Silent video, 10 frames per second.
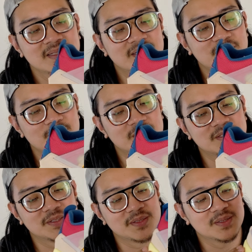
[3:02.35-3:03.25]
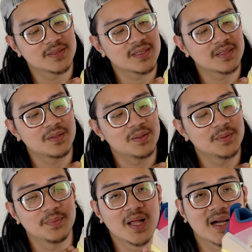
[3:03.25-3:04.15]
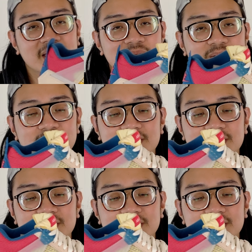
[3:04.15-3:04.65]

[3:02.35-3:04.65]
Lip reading: different materials and color blocking on these